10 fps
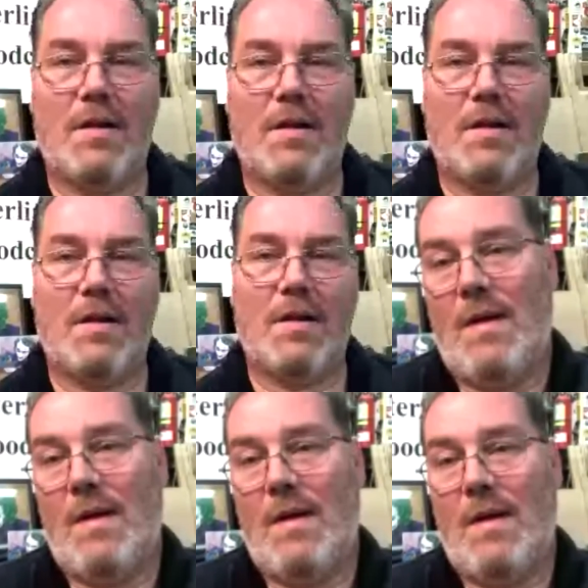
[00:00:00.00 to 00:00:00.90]
I'm
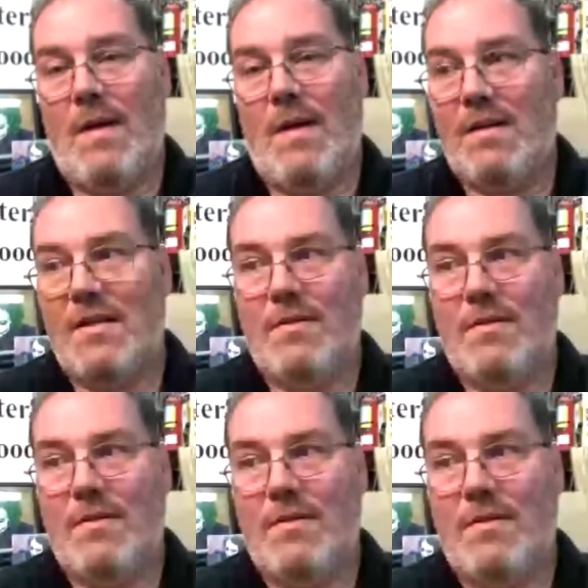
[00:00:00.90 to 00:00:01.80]
shocked
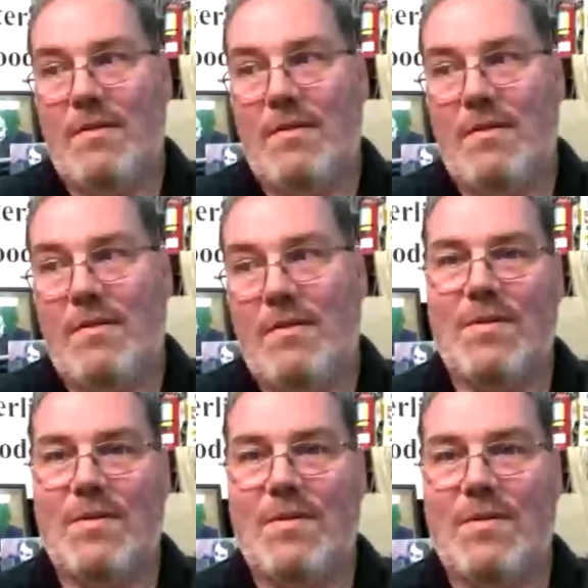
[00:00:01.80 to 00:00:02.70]
and awed and
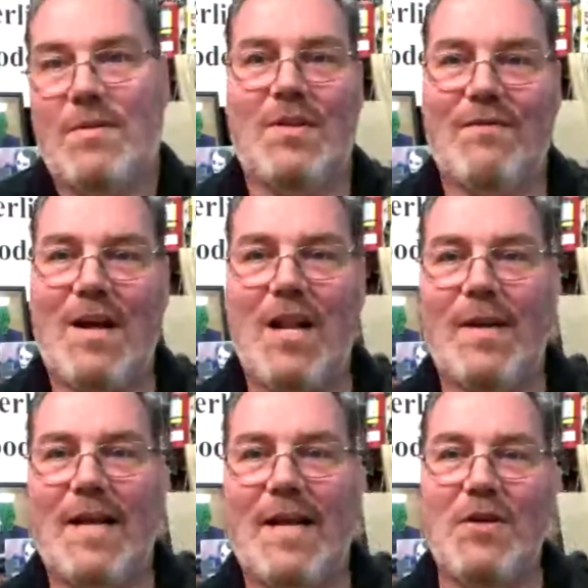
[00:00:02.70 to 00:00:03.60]
surprised with the following
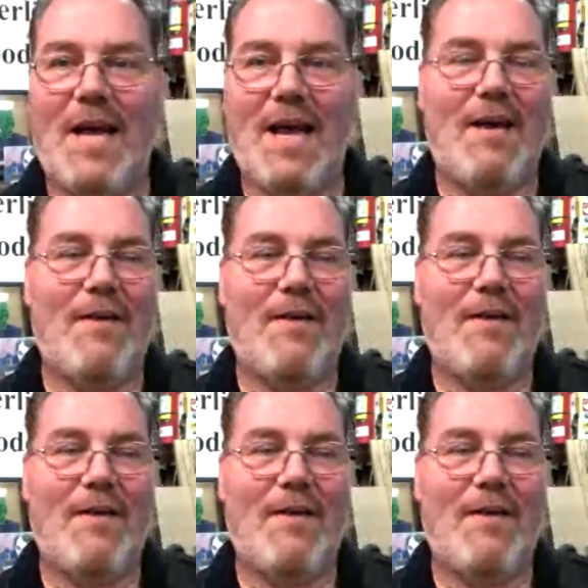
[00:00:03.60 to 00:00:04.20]
I do have.